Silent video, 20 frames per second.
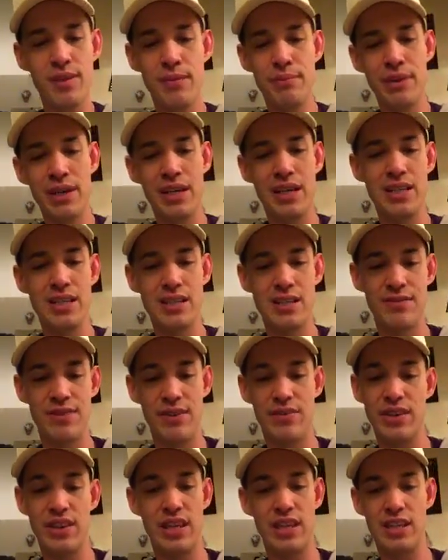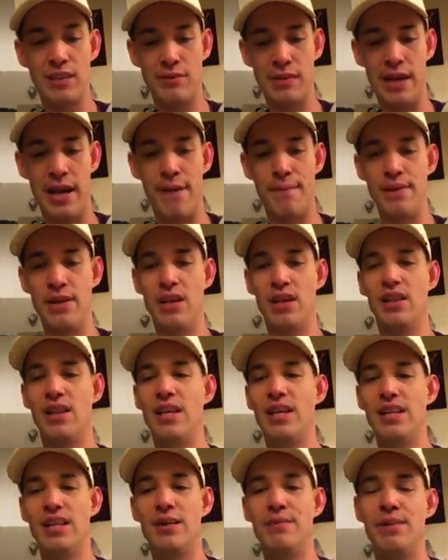because of everything that's been happening
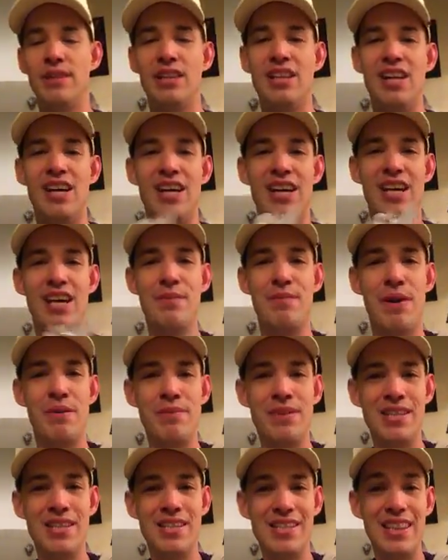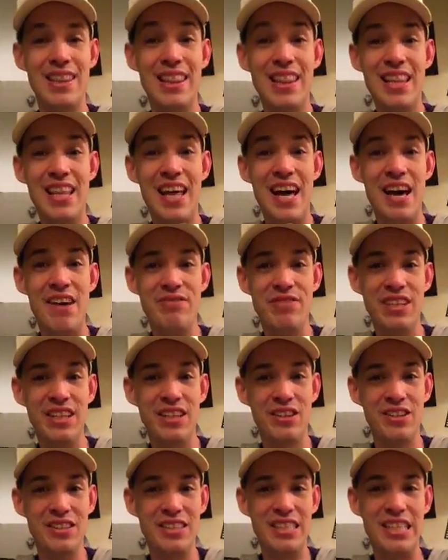lately. But look, he bought me this lovely
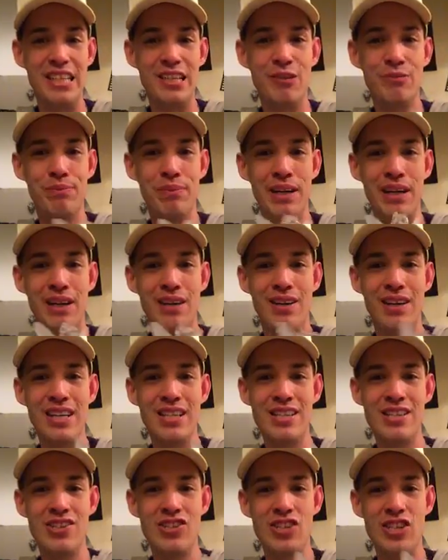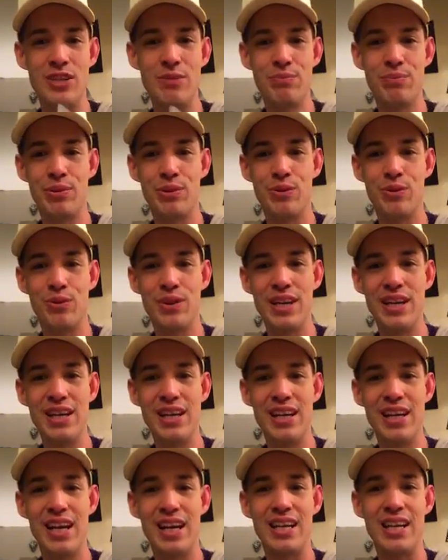little Tinkerbell. Isn't she
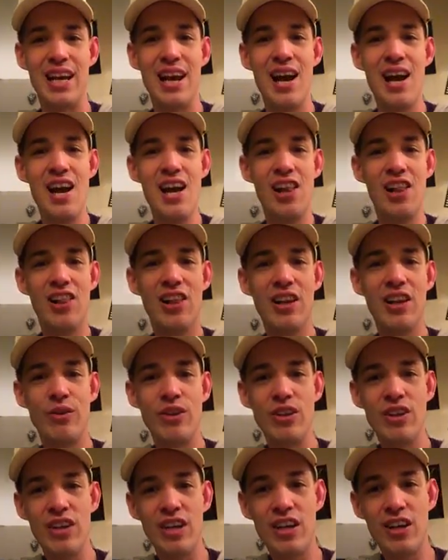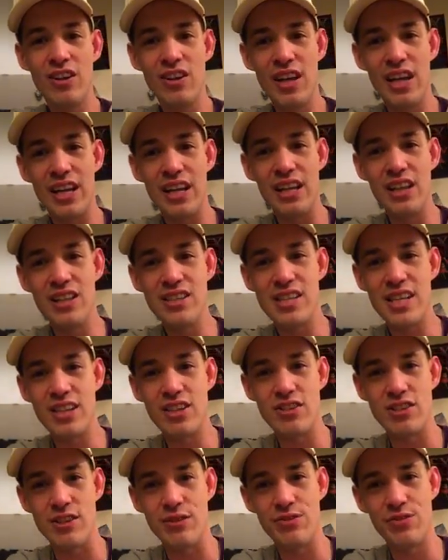pretty? And look, when you look at her, like it looks like
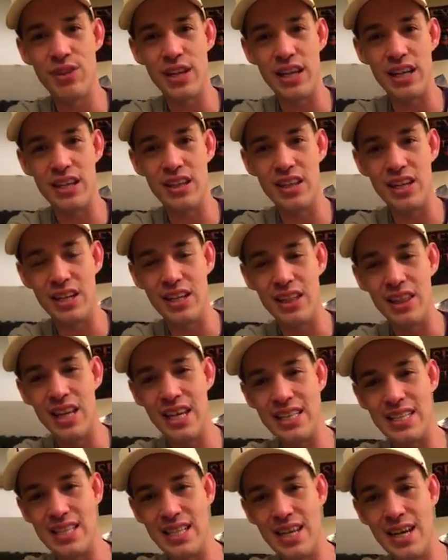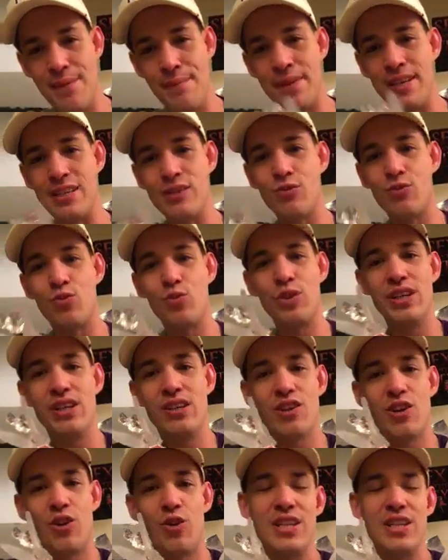there's a like it lights up, and it's real
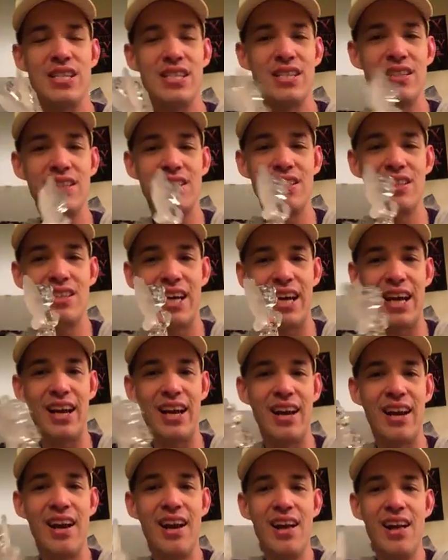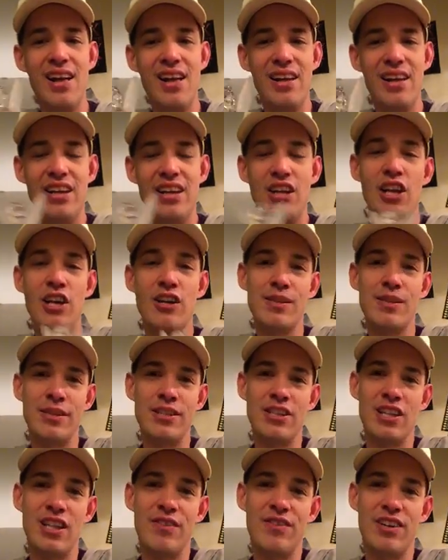crystal. And he knows how much
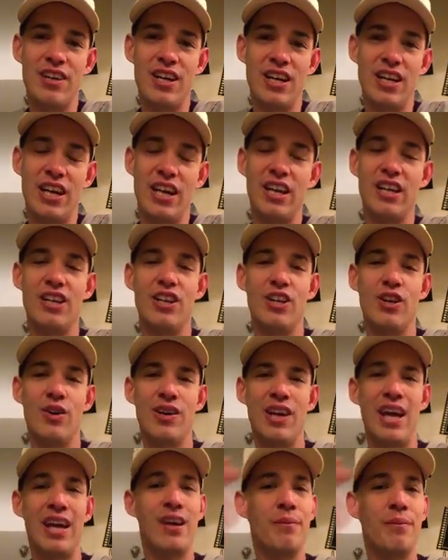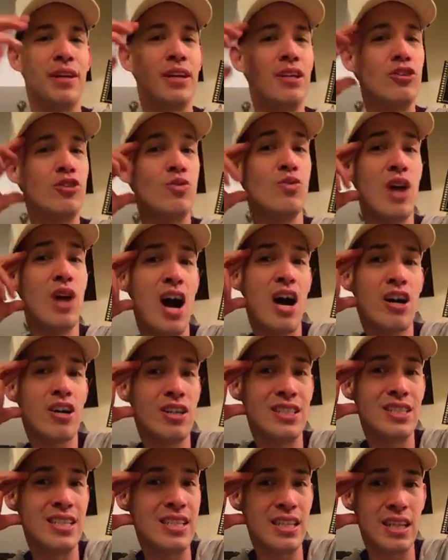I love her, and I mean, do not
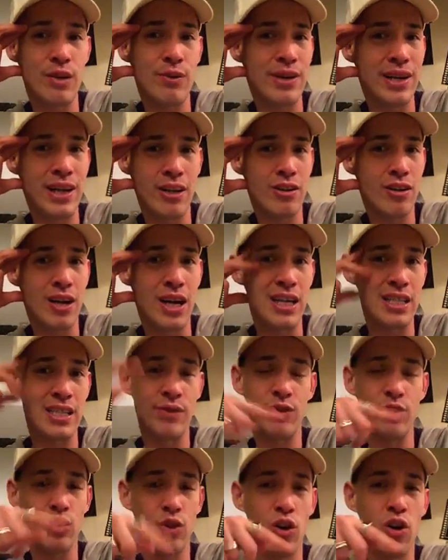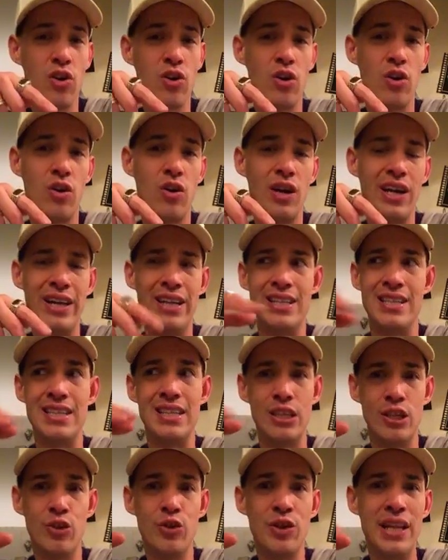go to Disneyland right now, you guys, if you're local. It is
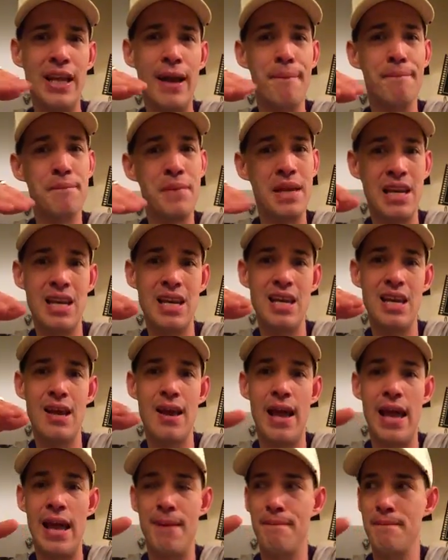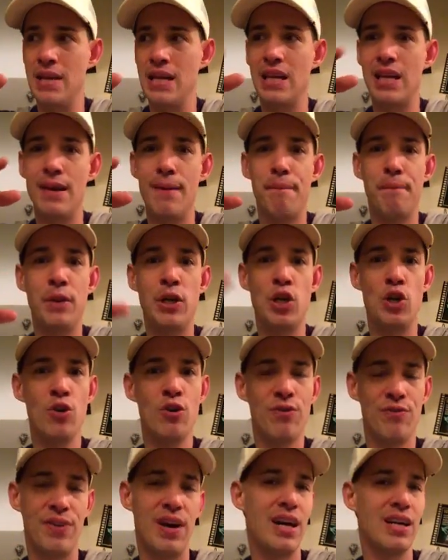literally a Minnie and Mickey
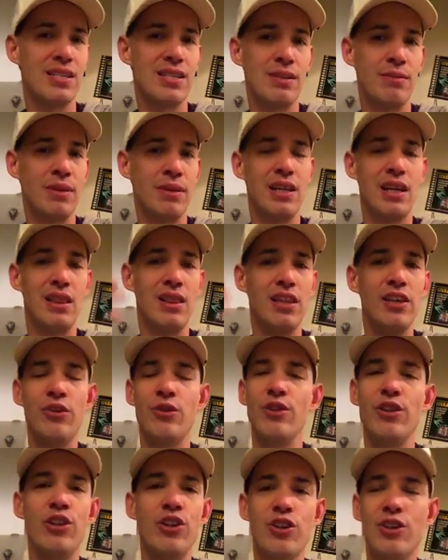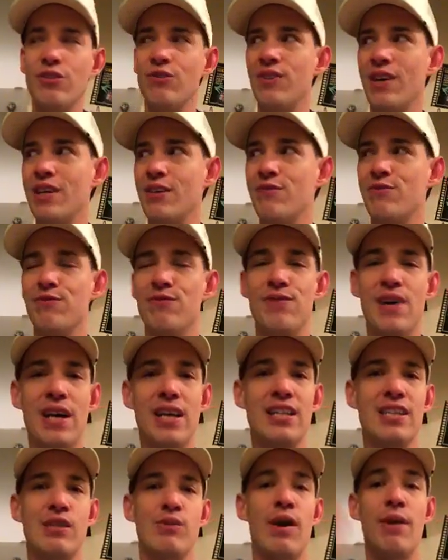puke fest. I mean, literally, you couldn't find a
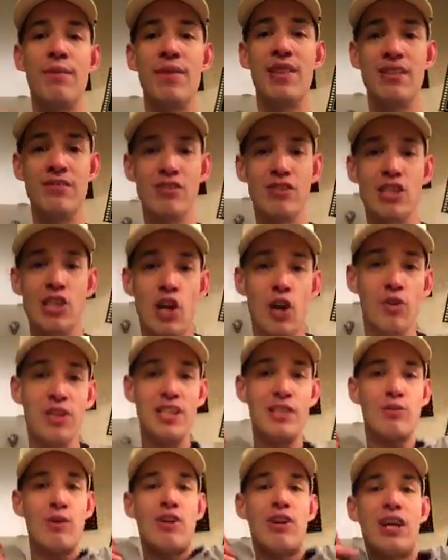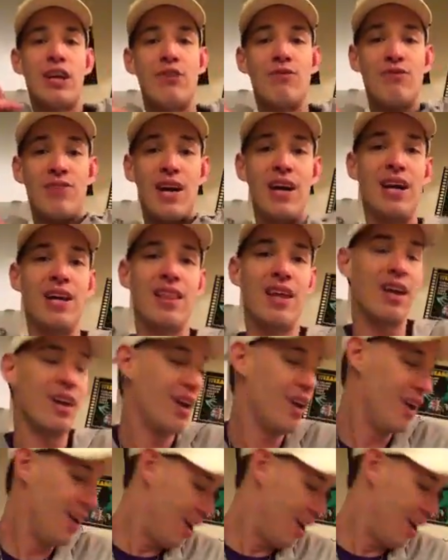fucking sweater. I mean, this is the only sweater I could find that